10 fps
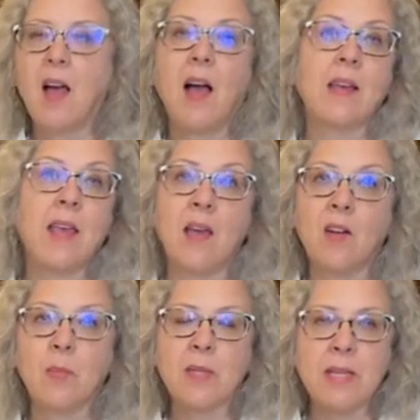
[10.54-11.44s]
I
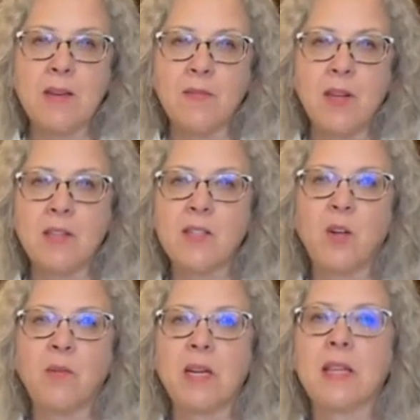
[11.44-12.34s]
cannot believe that it's
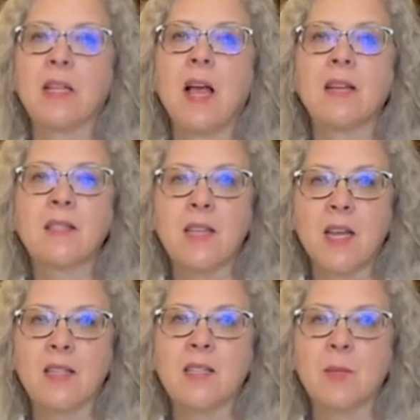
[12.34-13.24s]
already the last day
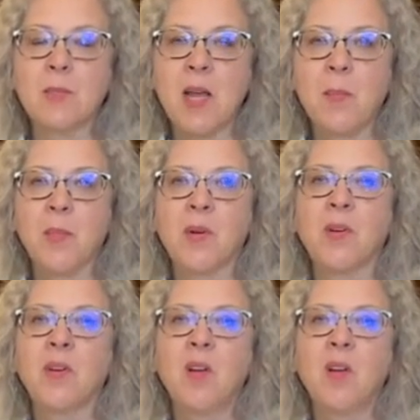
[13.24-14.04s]
in September.